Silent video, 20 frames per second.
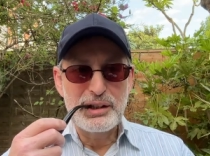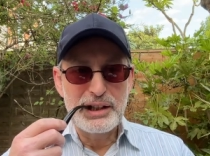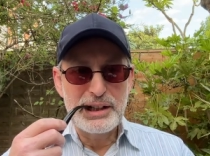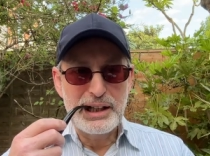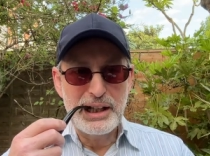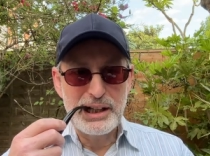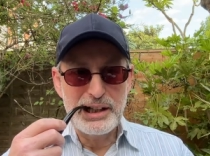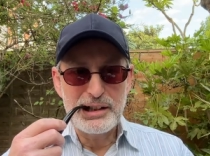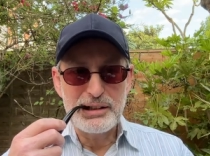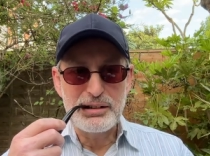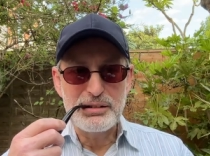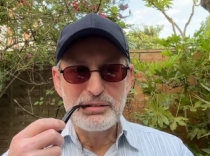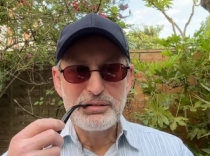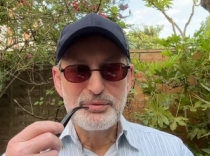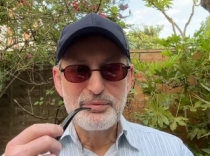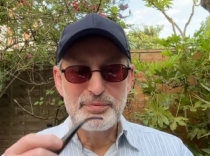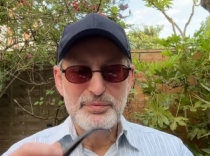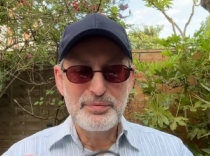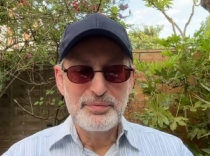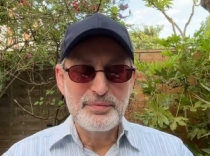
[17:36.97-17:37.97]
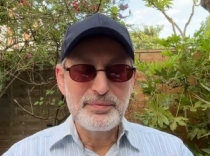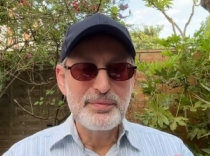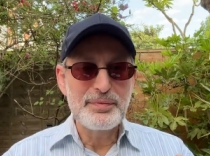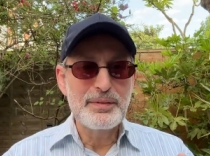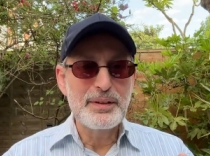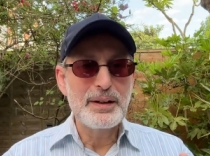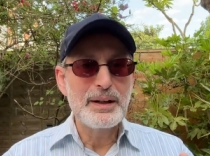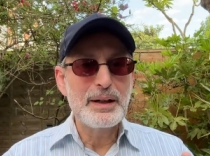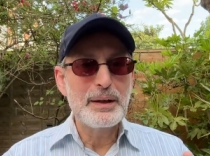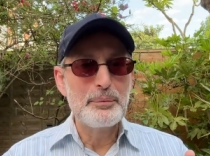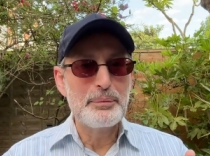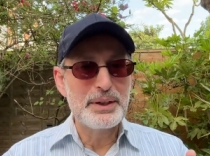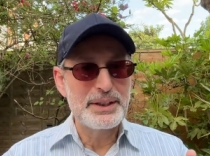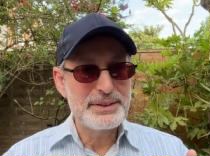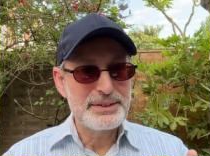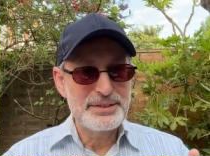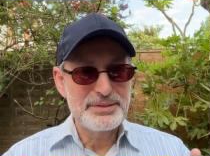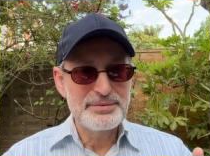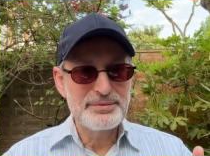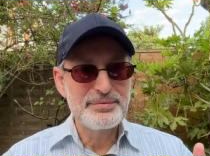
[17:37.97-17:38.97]
inhale a
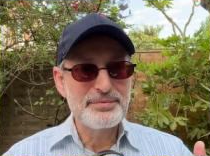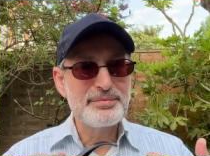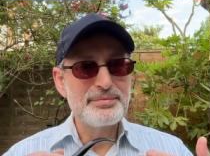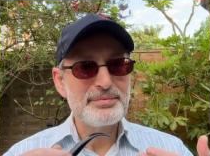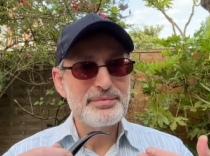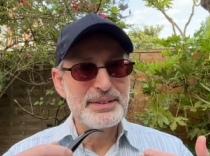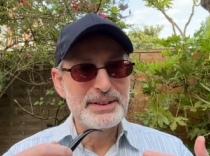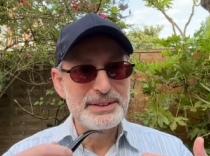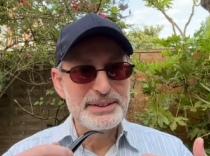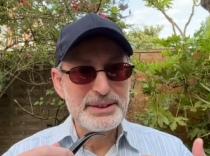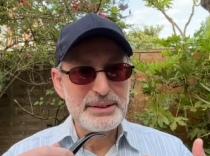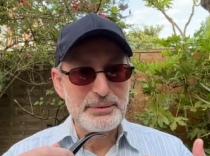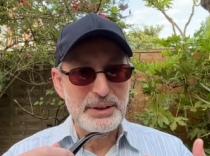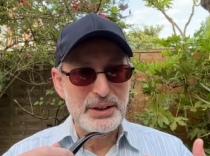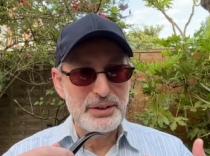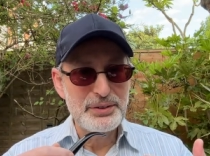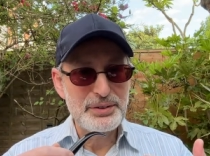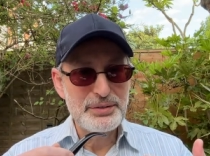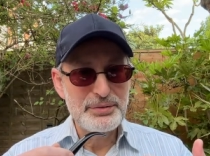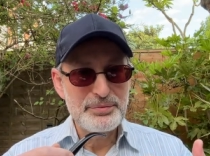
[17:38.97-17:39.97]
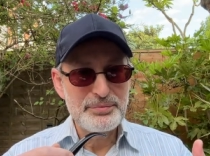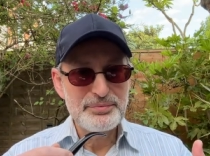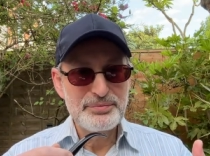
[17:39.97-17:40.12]
bit into your mouth